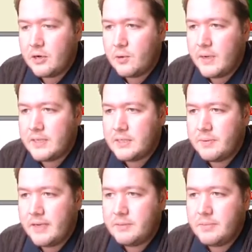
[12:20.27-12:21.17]
Queen of
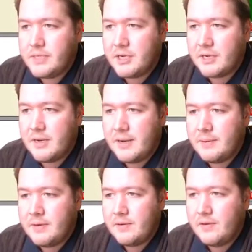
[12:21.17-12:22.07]
Spades, pitching a
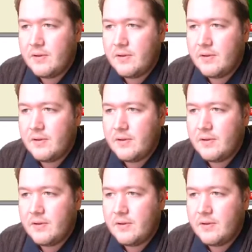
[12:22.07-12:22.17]
diamond,